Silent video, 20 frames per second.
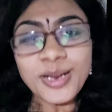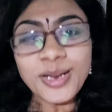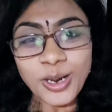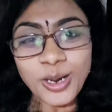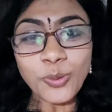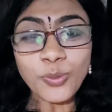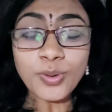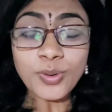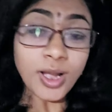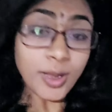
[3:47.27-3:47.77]

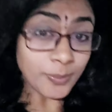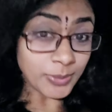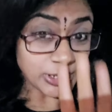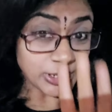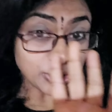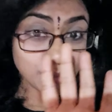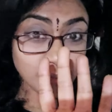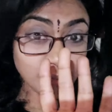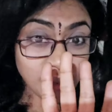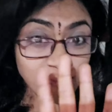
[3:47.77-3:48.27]
Now
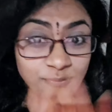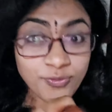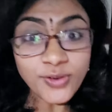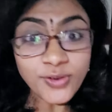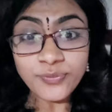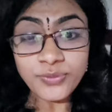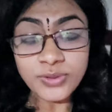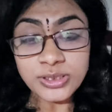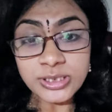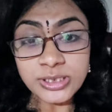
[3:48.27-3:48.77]
coming to the
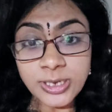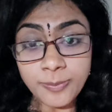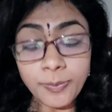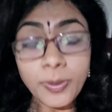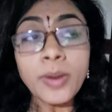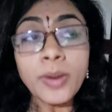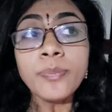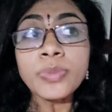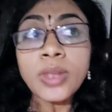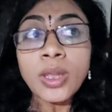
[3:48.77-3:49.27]
fifth tip.